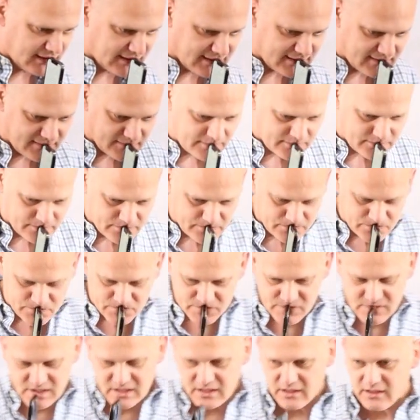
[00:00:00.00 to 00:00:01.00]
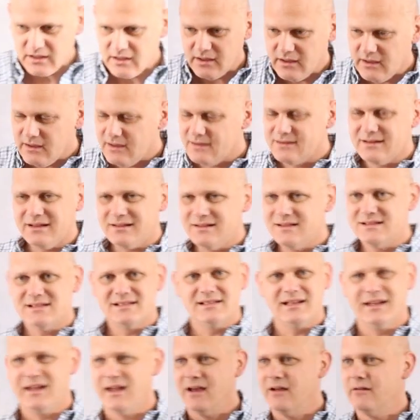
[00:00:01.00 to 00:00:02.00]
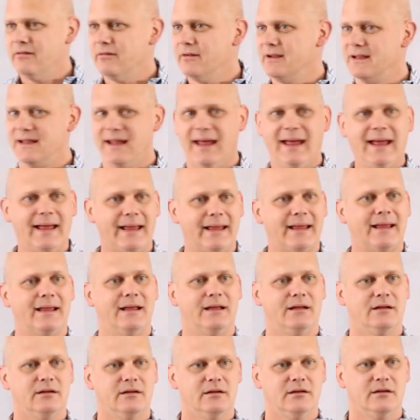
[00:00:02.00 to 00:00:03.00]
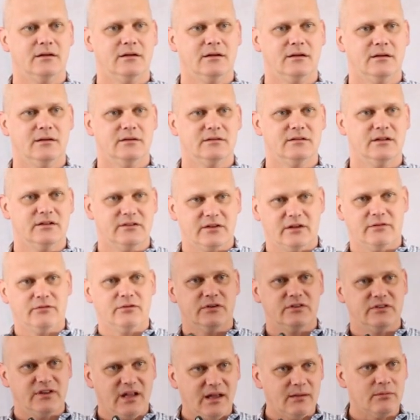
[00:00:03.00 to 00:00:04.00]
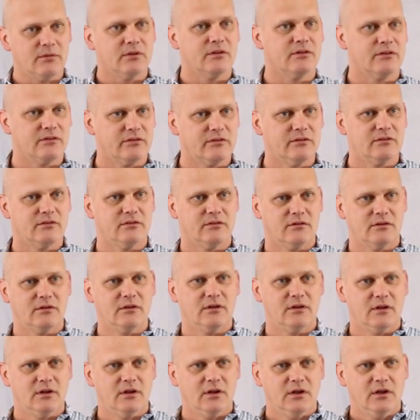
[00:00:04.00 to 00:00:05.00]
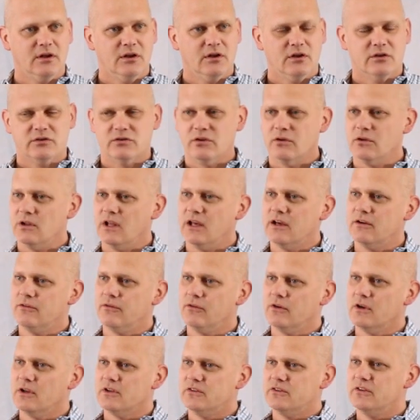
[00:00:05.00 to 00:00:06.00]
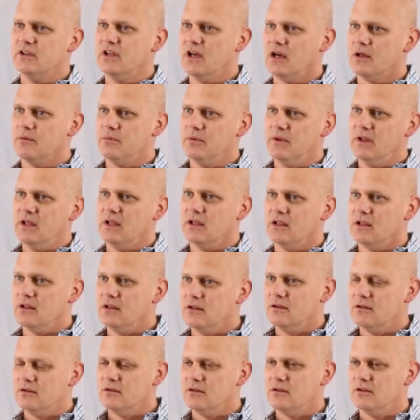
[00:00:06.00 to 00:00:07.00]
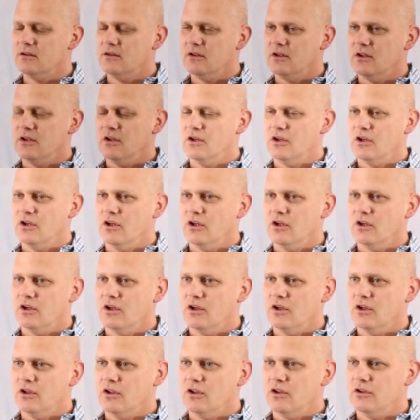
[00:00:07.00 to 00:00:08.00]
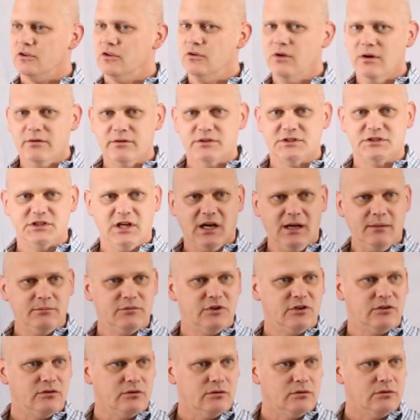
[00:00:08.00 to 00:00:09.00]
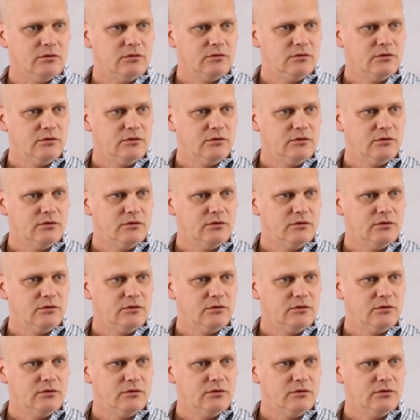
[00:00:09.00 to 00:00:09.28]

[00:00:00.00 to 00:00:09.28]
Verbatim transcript: like, it doesn't say every day. It says every Sabbath. So, like for a CIP, you have a job to do.